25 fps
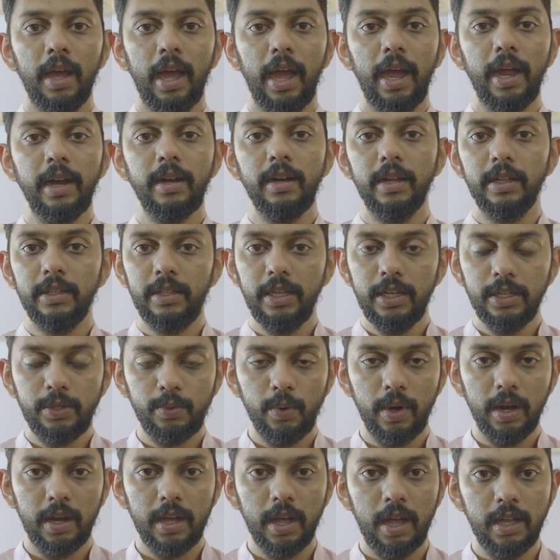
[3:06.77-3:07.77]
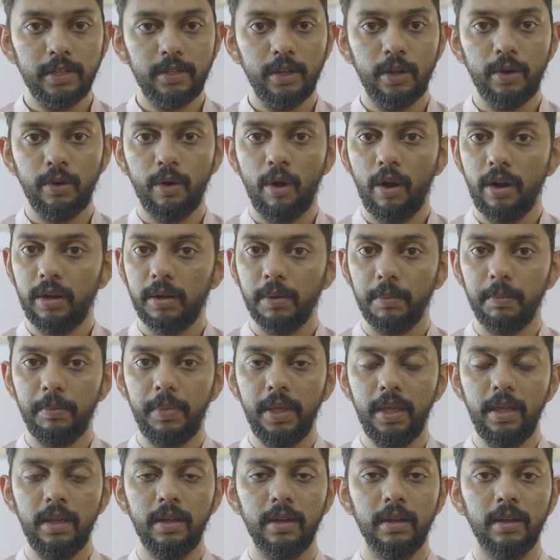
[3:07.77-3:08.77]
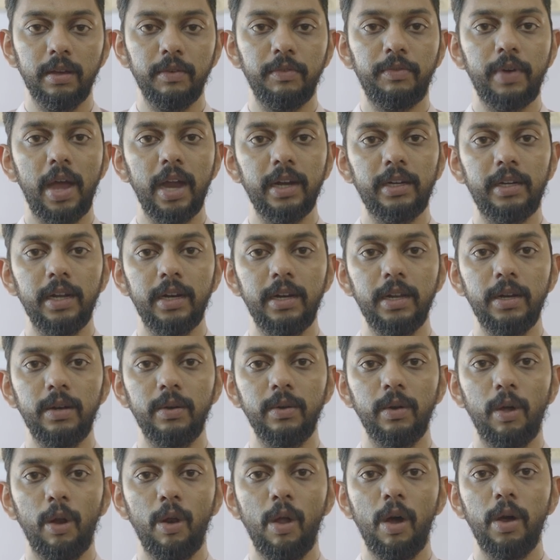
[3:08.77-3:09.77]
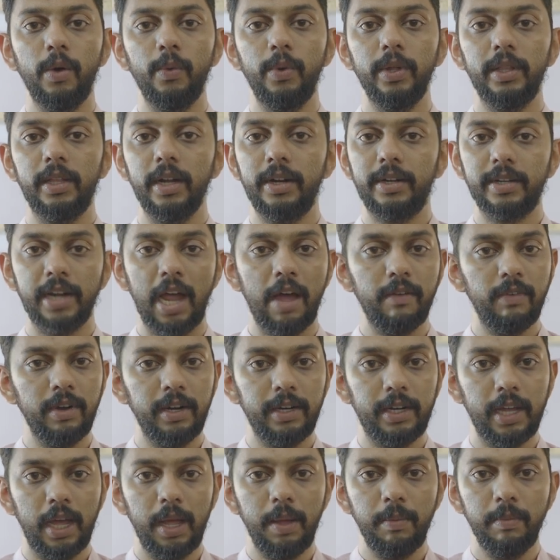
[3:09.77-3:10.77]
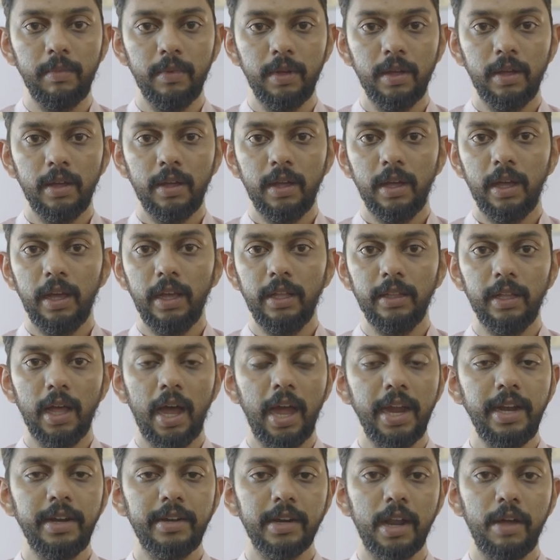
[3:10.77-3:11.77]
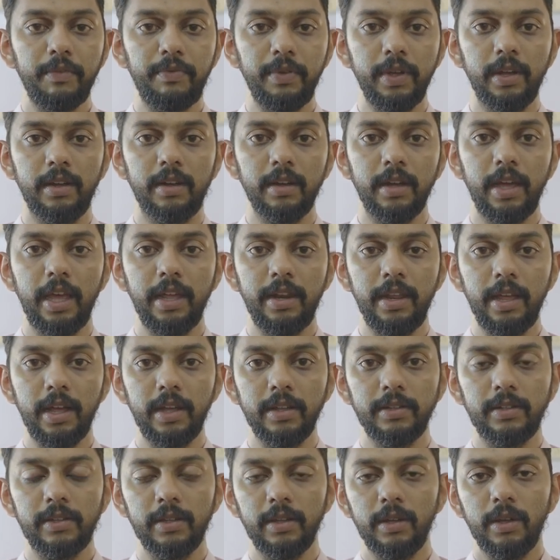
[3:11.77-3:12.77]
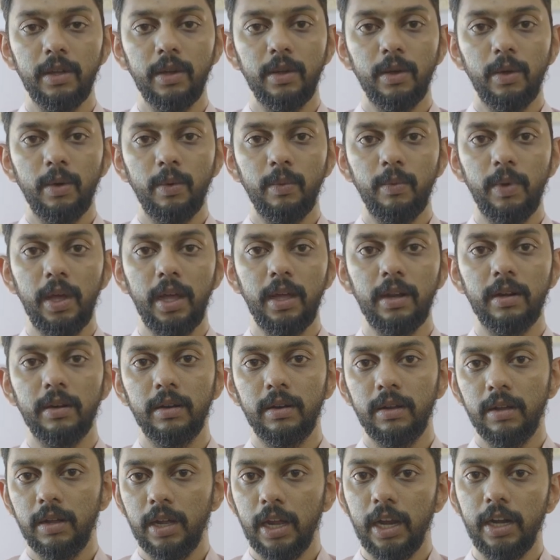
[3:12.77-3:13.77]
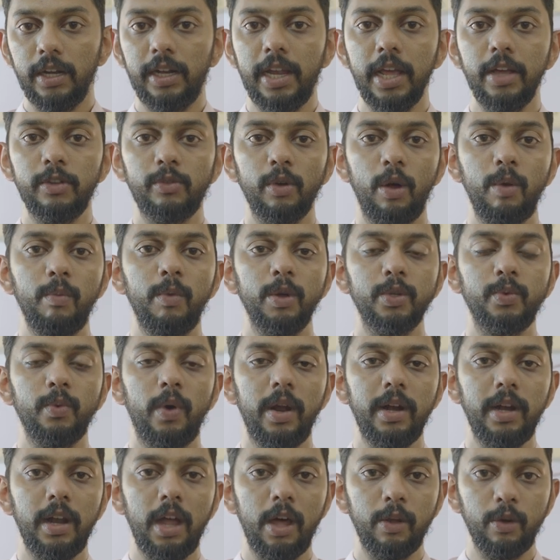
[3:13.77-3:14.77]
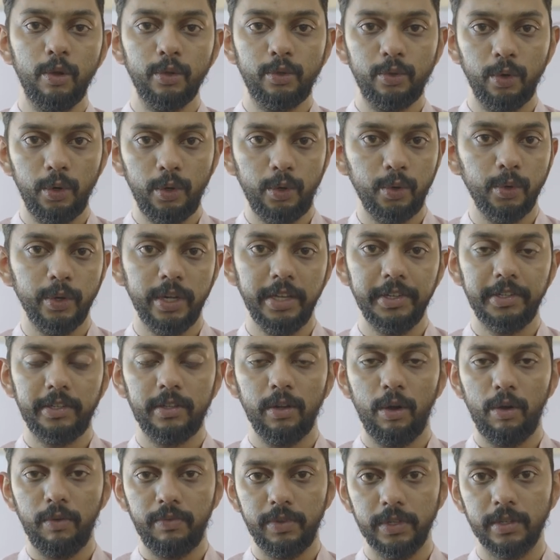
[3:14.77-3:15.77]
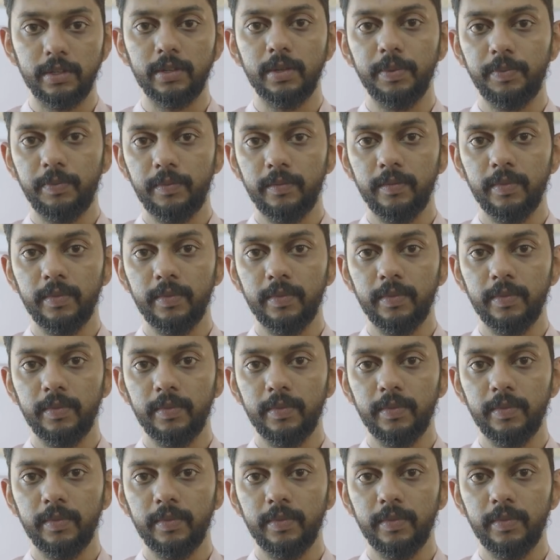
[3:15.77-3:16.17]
And these work hours are not being factored in along with the travel time in the high traffic areas where it takes almost one hour or so to reach the office.